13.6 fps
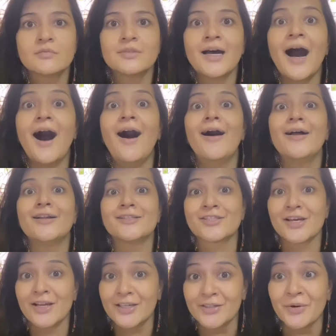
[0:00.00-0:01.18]
I'll
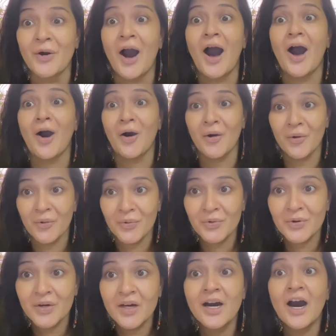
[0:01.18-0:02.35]
tell you how.
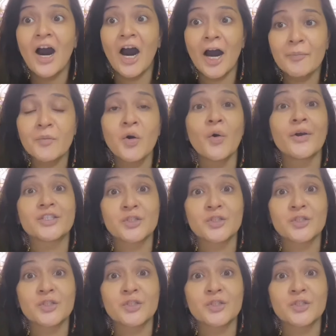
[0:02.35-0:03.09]
I'm going to